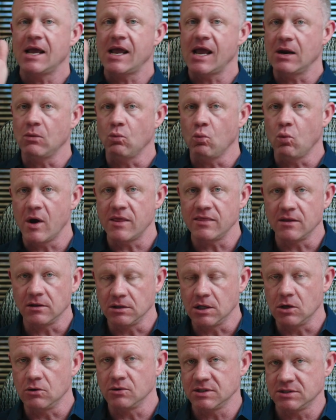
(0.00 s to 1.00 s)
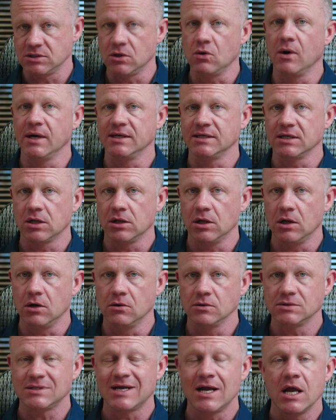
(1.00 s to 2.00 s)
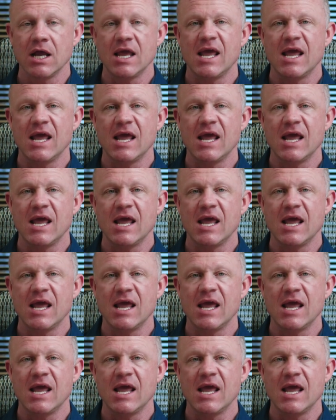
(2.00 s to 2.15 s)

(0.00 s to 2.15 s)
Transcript: and when the loan is going to close.